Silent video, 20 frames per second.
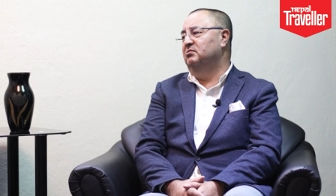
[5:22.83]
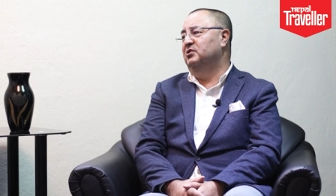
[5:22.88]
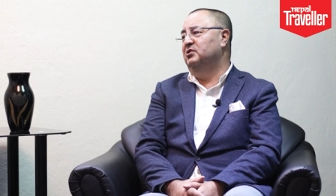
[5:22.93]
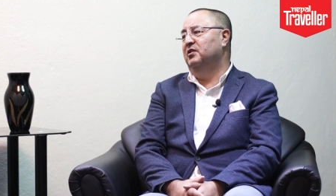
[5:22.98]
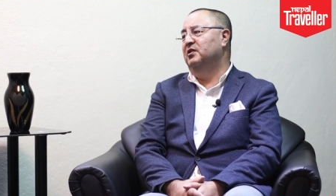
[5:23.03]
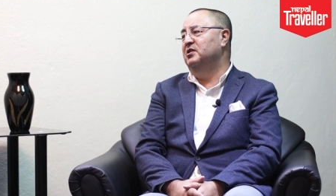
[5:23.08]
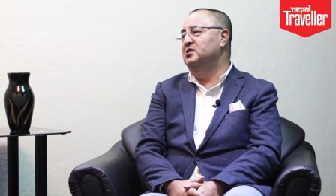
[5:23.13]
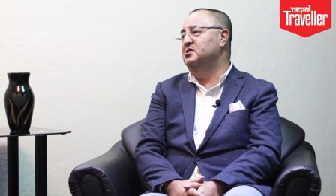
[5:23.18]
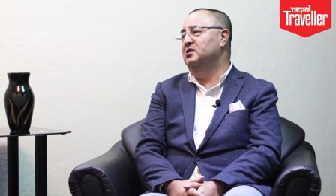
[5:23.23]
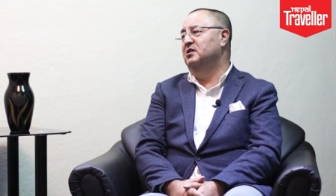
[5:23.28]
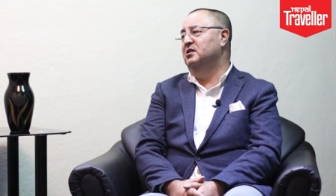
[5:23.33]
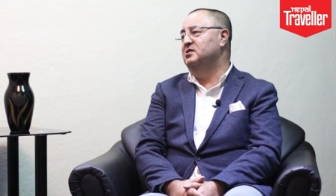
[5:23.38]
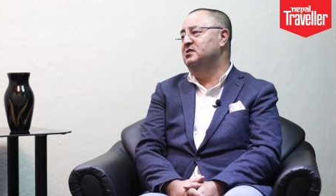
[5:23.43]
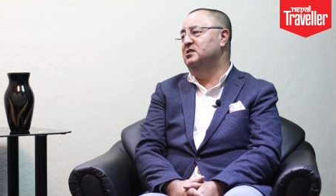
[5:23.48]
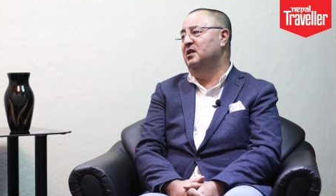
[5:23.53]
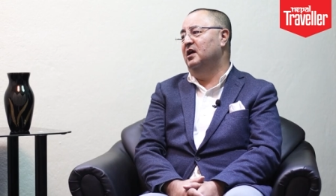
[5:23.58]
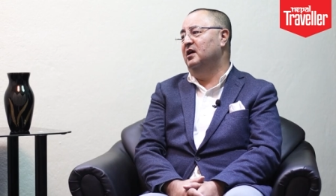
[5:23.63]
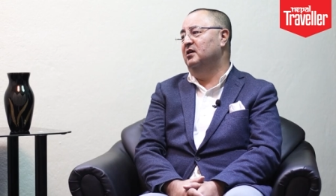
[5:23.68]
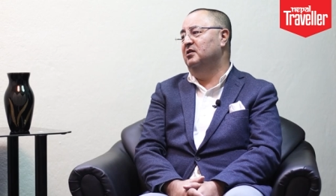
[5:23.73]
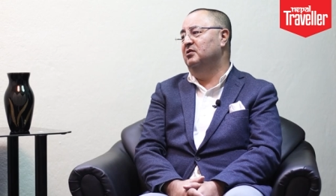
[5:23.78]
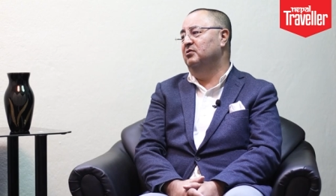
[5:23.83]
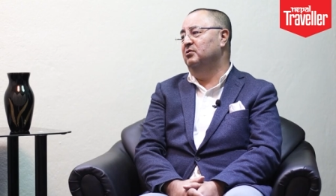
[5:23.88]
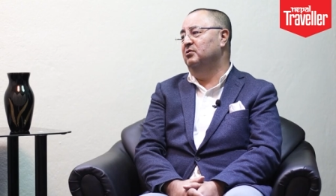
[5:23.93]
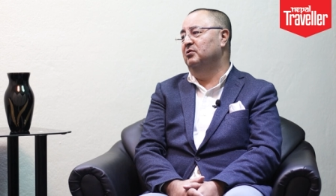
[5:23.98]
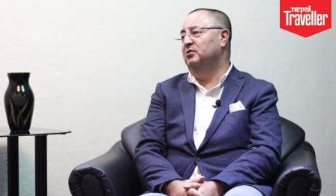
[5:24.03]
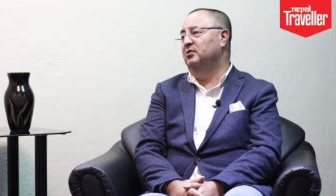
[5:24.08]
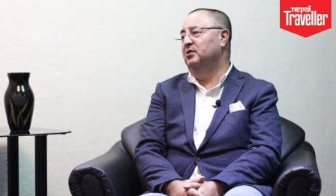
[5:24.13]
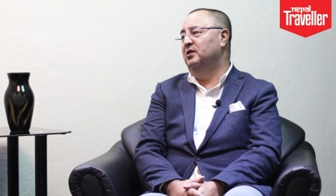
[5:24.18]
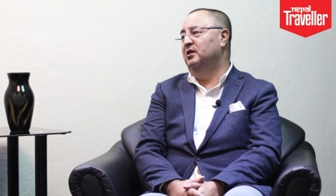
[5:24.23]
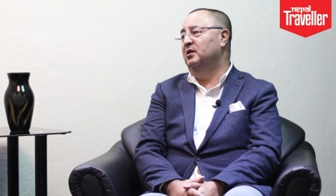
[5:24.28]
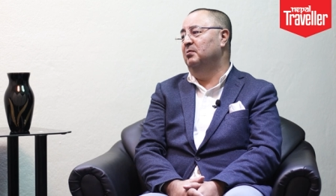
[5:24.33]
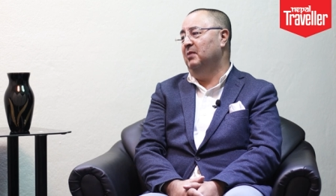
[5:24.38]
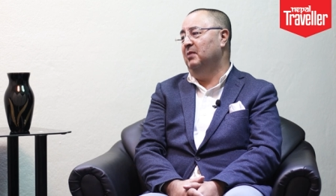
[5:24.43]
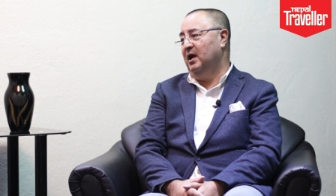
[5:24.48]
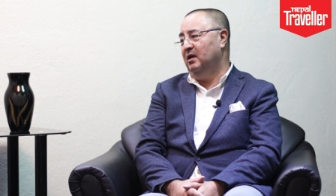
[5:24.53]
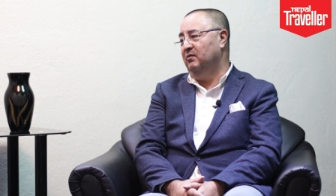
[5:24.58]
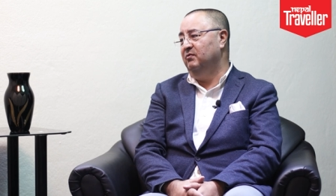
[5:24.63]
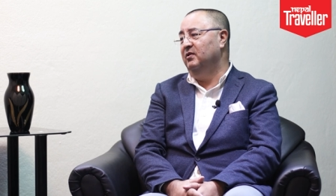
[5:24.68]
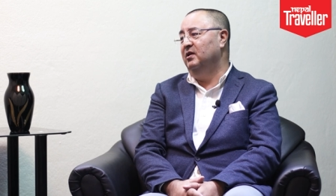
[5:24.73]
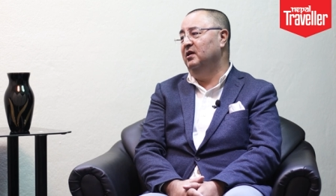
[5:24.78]
the reason is like, you know, in
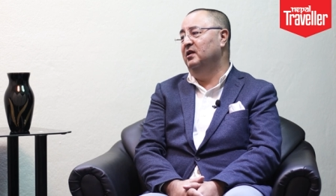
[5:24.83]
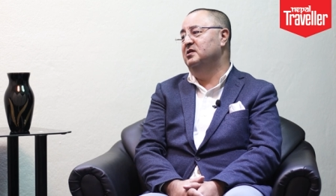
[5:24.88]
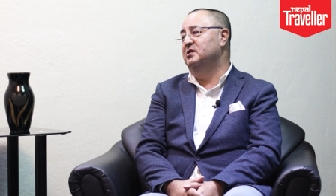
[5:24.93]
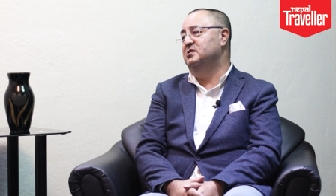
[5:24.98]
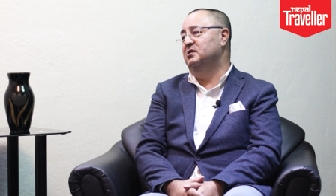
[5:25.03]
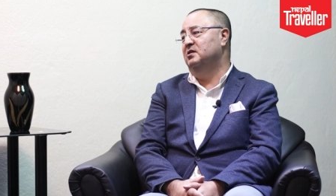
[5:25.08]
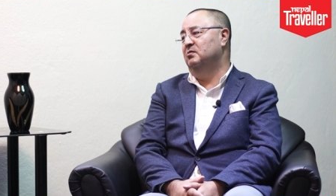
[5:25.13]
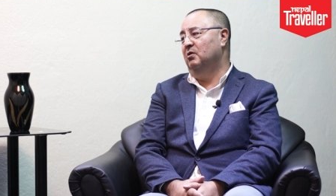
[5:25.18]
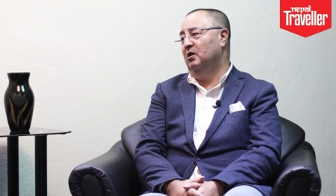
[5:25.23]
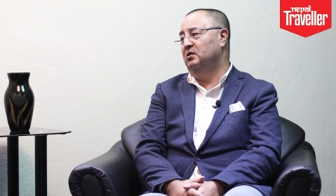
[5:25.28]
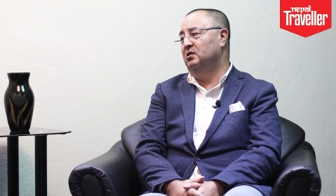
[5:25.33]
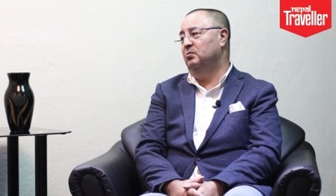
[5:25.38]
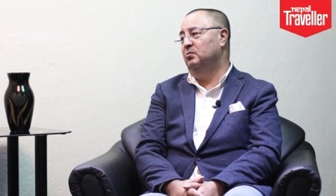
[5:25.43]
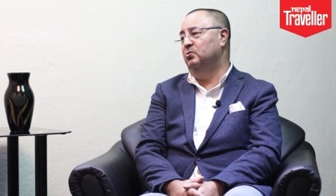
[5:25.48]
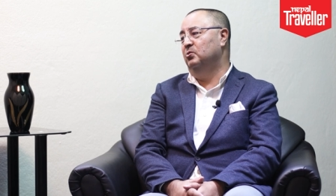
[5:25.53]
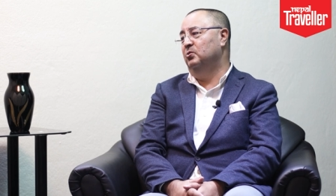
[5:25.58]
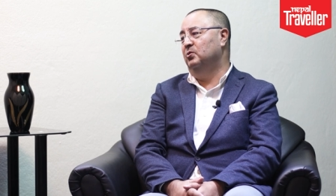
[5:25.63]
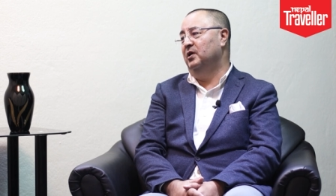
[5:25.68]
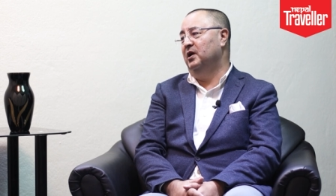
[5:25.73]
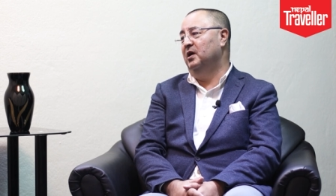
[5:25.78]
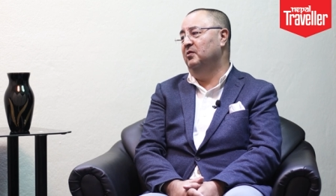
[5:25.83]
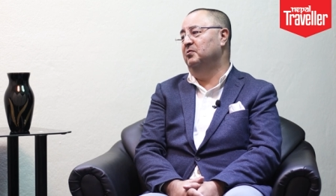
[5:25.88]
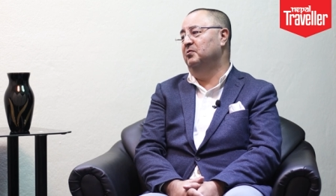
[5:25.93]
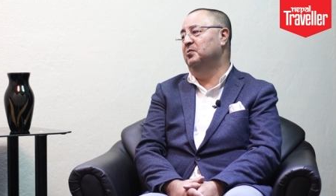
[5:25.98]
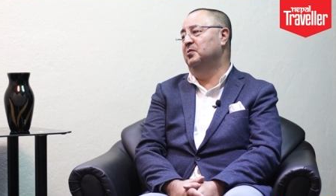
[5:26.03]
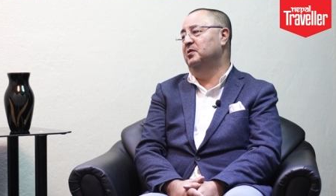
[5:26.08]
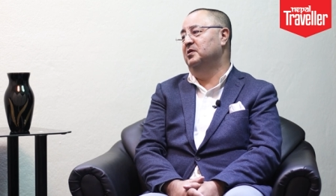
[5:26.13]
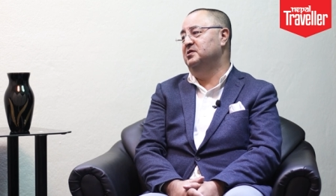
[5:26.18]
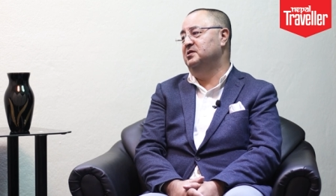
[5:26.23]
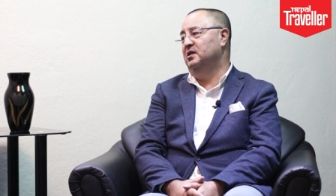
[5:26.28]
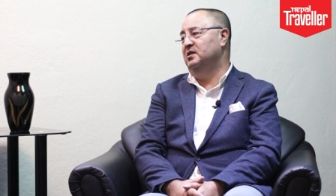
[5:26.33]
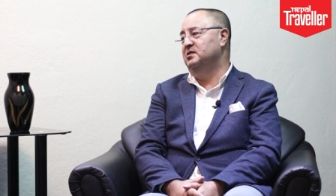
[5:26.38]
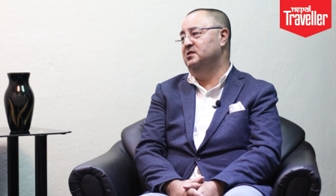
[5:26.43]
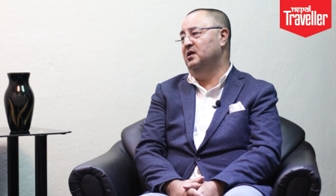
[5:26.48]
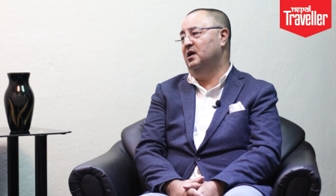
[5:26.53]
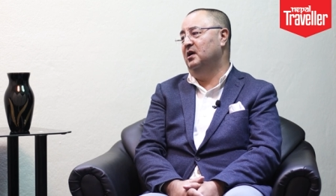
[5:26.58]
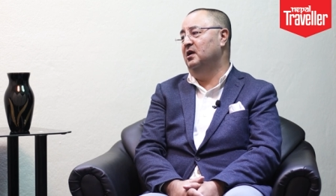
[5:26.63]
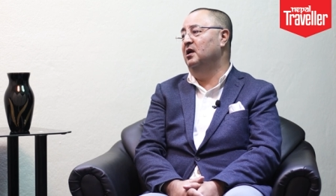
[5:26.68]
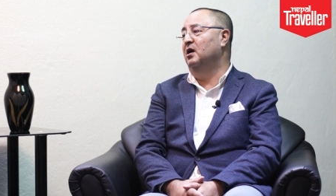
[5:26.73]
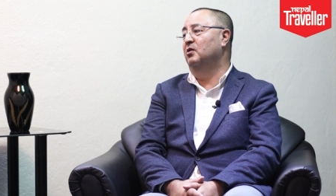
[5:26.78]
my village in Bhaktapur, everybody
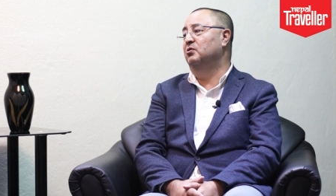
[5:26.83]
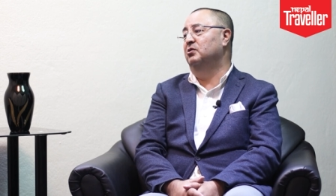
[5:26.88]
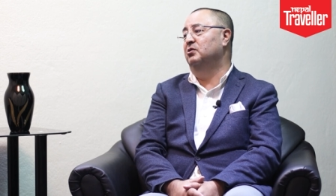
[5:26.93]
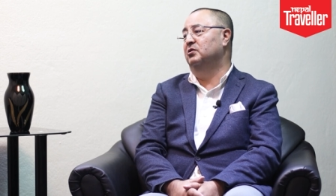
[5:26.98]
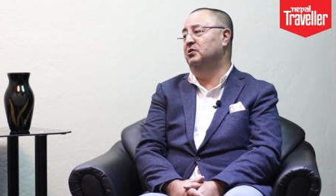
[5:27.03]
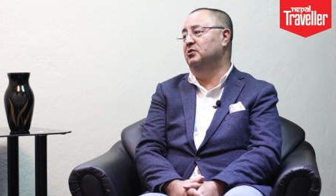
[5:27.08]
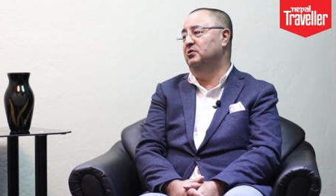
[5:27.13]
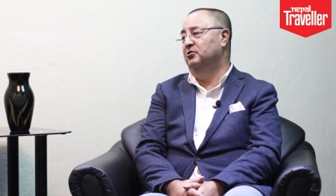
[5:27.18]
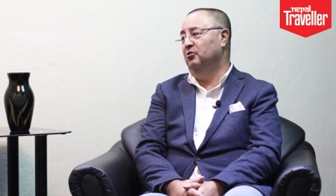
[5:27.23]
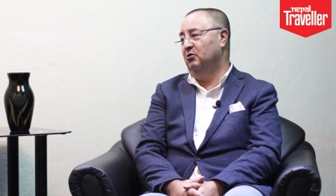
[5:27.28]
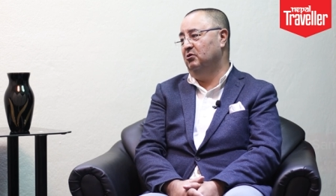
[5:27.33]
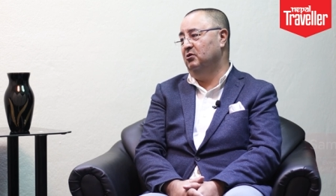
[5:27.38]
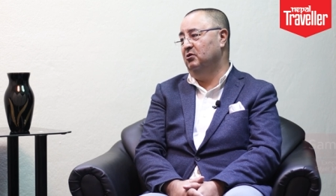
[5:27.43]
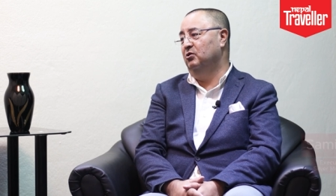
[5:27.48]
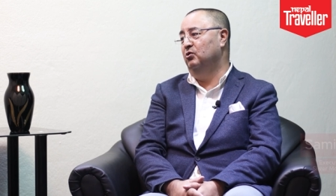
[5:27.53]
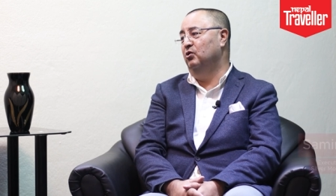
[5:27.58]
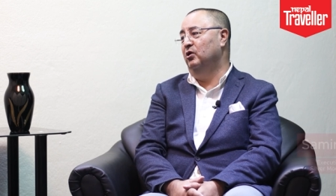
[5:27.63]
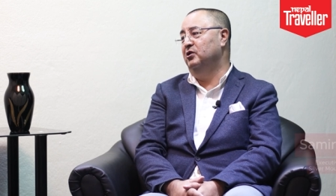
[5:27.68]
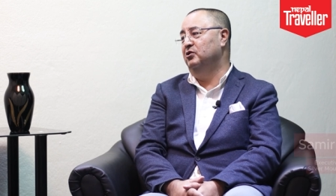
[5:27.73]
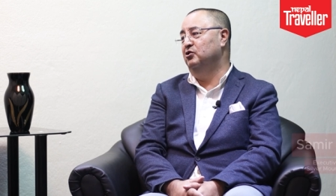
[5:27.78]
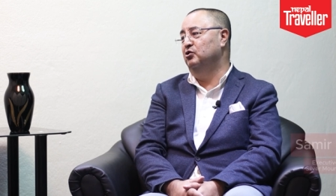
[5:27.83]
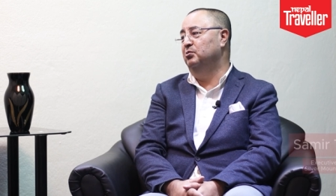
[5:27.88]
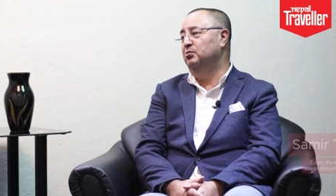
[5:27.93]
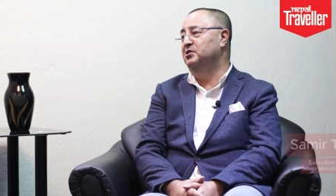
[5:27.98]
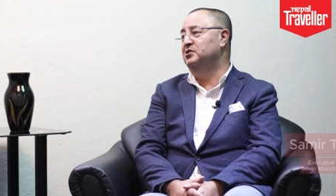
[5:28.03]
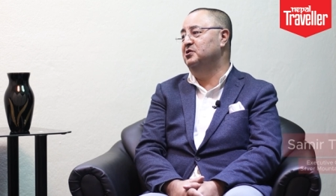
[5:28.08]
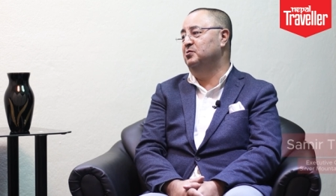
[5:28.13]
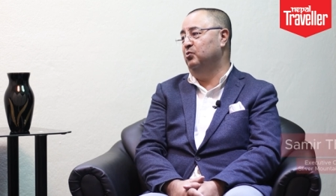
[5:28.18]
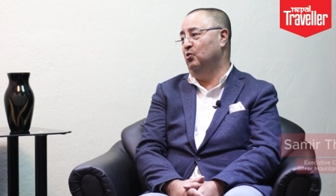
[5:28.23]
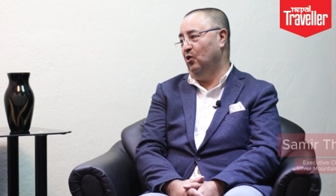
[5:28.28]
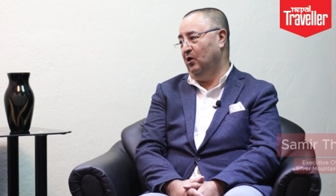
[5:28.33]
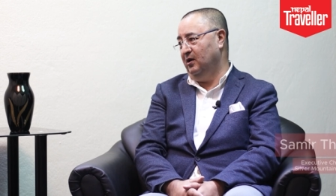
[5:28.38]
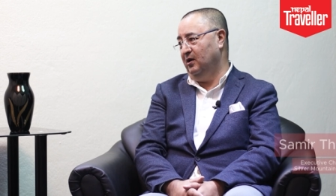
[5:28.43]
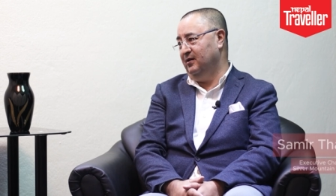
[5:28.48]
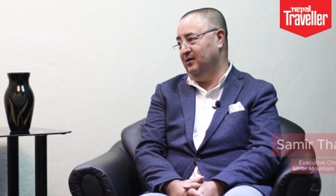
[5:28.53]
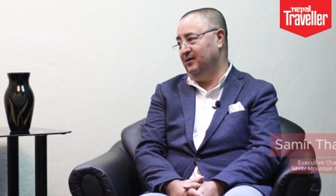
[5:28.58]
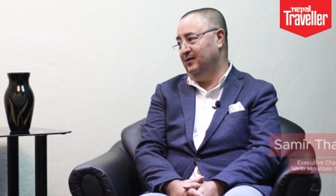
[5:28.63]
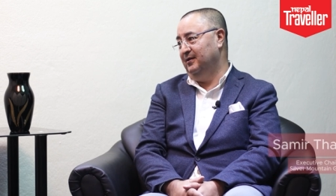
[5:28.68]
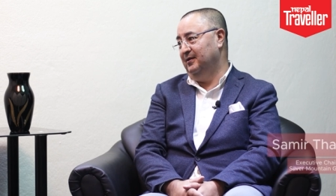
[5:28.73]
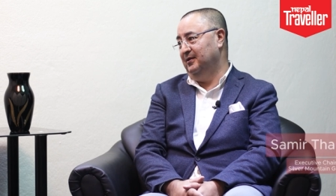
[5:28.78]
says that now your daughter going to be
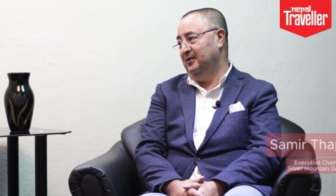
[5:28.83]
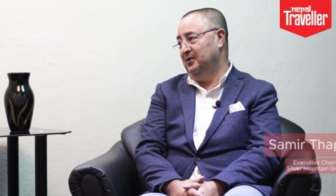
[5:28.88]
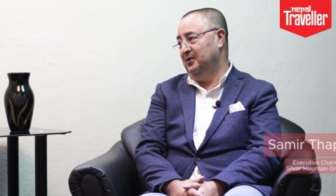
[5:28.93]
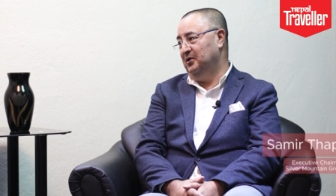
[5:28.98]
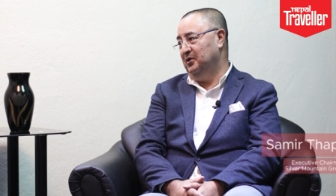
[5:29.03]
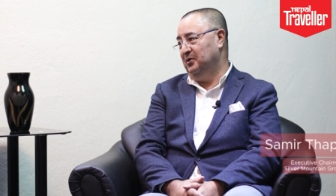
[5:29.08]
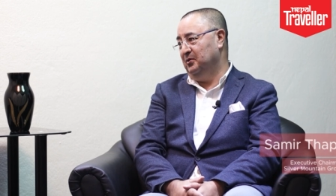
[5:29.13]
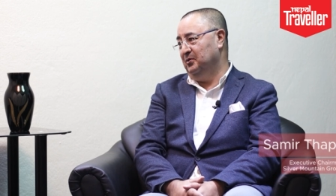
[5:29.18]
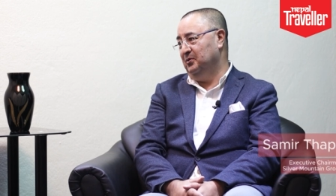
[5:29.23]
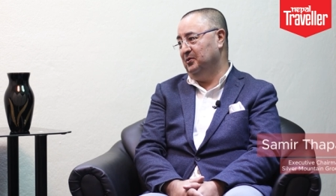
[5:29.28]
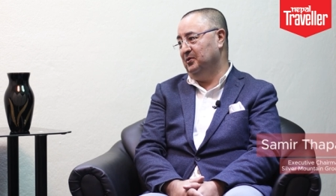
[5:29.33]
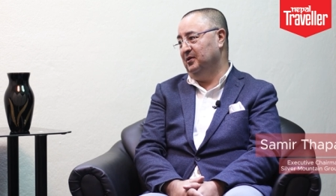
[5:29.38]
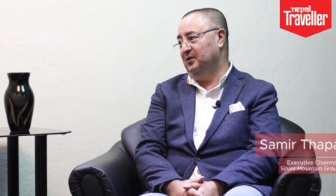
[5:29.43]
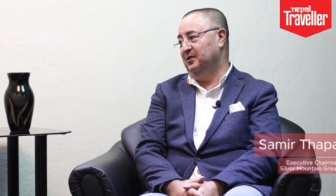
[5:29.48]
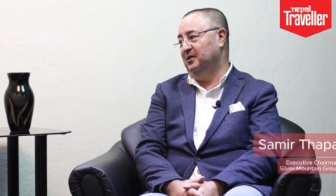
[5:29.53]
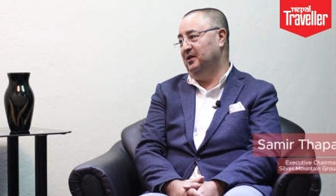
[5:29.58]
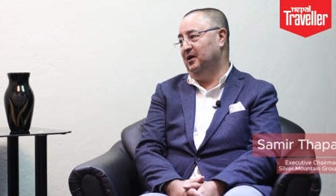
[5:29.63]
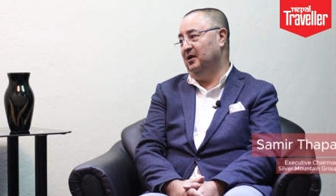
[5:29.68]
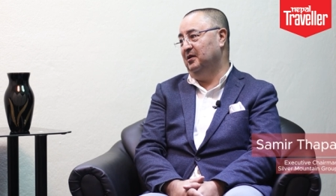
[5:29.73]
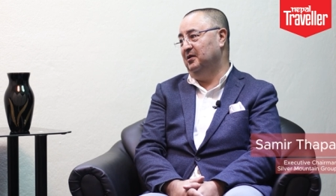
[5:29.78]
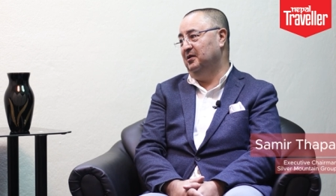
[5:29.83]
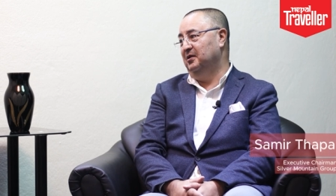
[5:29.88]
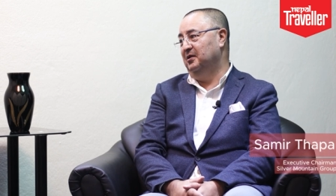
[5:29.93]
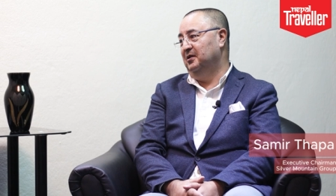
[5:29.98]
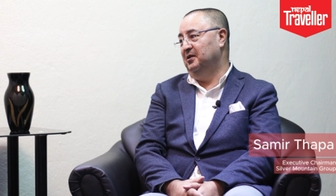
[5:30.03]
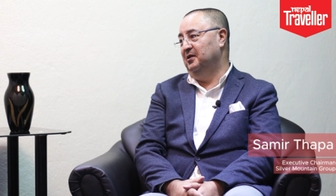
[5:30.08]
spoiled, you know, with that.